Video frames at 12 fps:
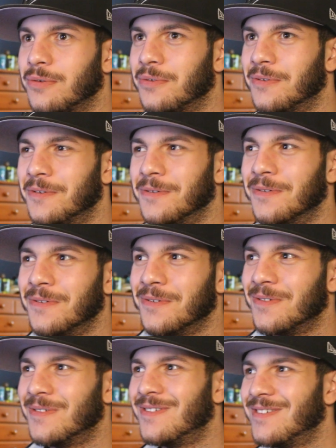
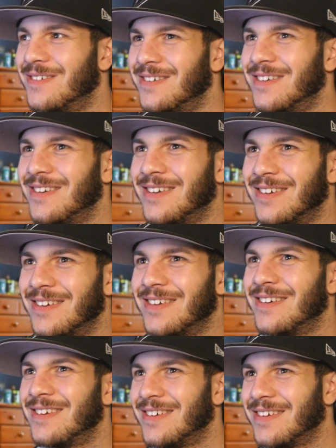Oh.
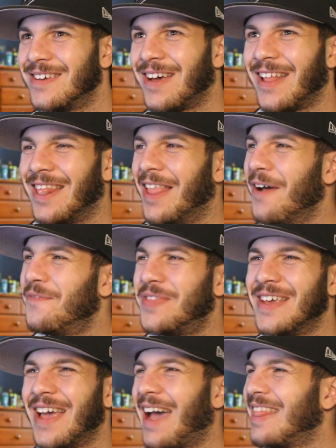I love
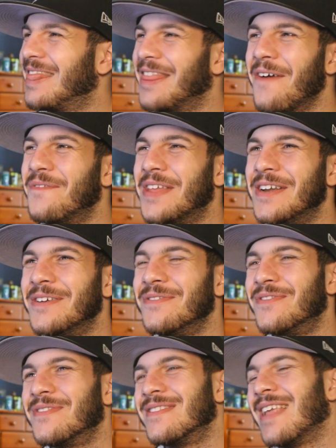the I love the new
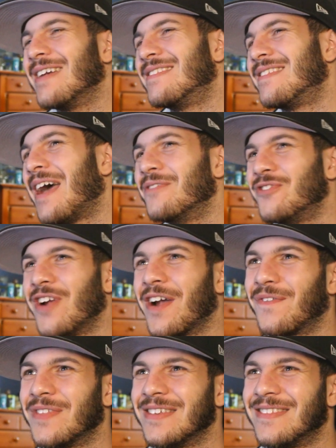like
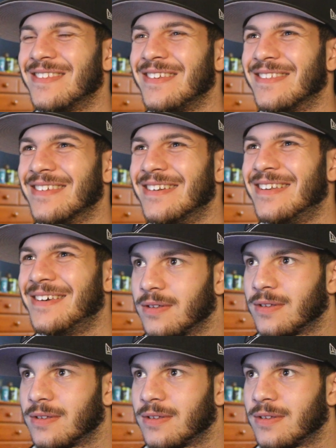soundtrack for this season.